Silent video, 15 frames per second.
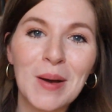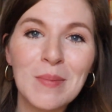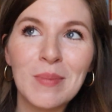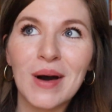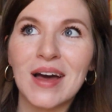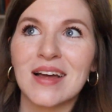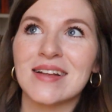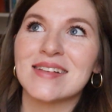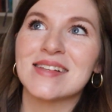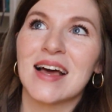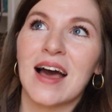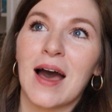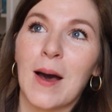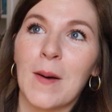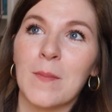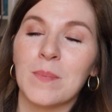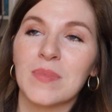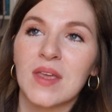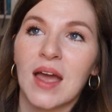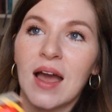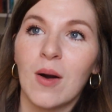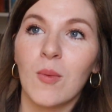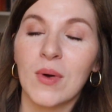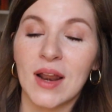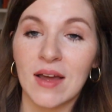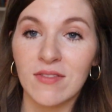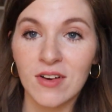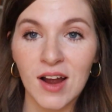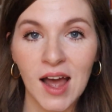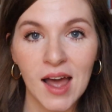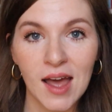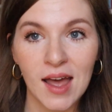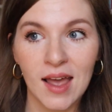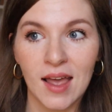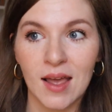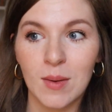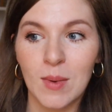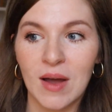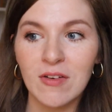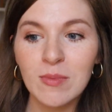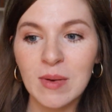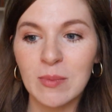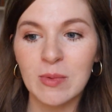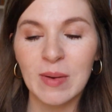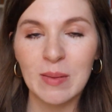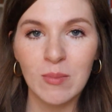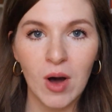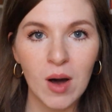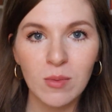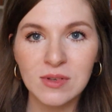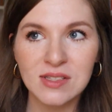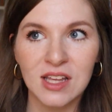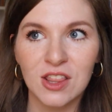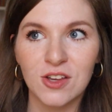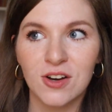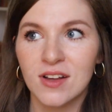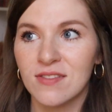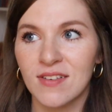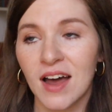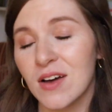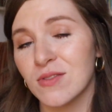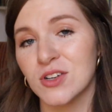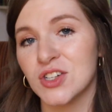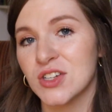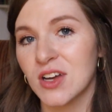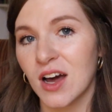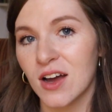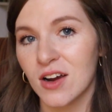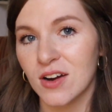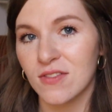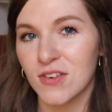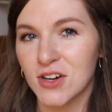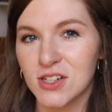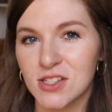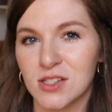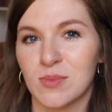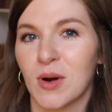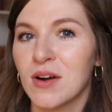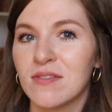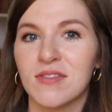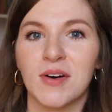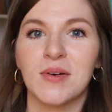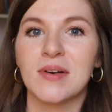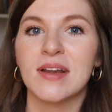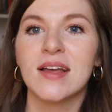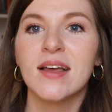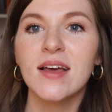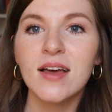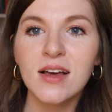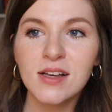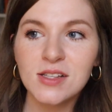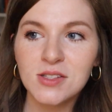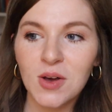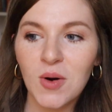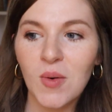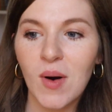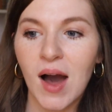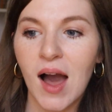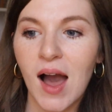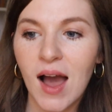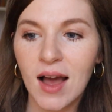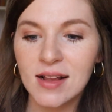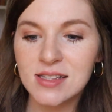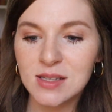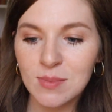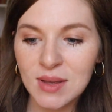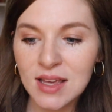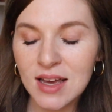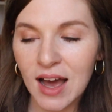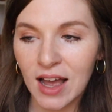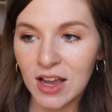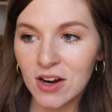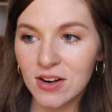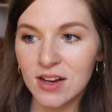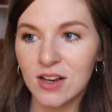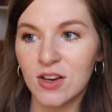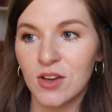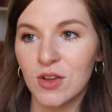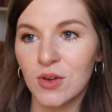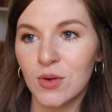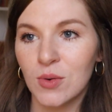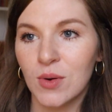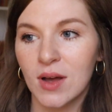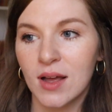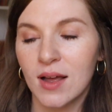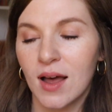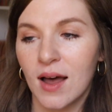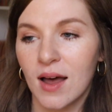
But whenever I remember my mom was like 35 when she got her first smartphone. So to me, I already knew